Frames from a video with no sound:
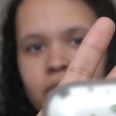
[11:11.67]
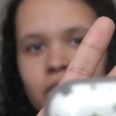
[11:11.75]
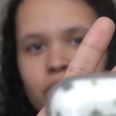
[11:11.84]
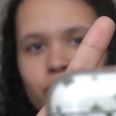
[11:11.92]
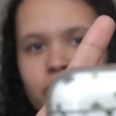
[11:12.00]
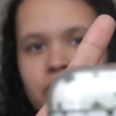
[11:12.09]

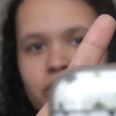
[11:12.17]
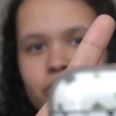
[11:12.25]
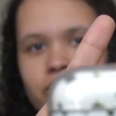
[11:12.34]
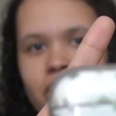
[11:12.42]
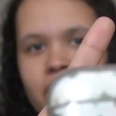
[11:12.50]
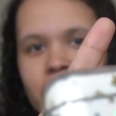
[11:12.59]
And you can see
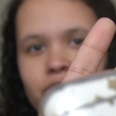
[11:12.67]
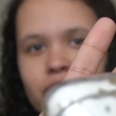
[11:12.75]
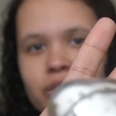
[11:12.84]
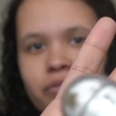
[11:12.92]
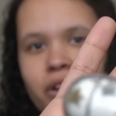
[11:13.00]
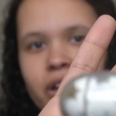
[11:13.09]
your light
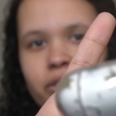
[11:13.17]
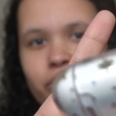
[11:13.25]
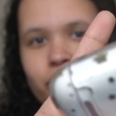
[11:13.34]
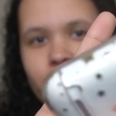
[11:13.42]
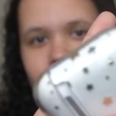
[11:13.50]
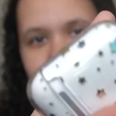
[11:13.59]
just fine
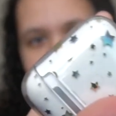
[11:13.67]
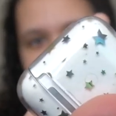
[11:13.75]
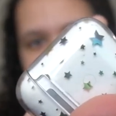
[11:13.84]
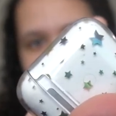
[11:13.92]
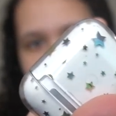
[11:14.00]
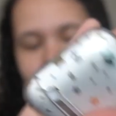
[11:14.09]
through
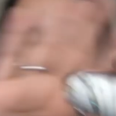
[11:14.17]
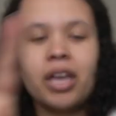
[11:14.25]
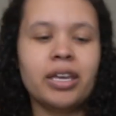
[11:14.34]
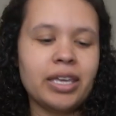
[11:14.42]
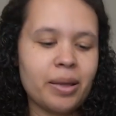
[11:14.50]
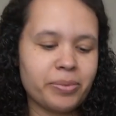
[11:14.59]
it.
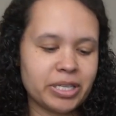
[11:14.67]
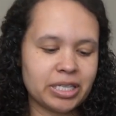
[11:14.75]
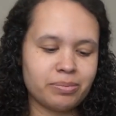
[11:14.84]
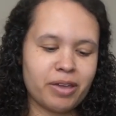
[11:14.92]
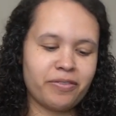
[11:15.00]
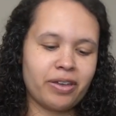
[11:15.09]
Yep, this
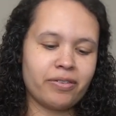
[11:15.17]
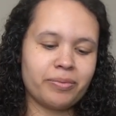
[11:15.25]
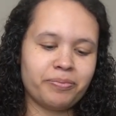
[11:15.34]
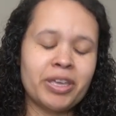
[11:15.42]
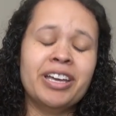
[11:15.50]
is my favorite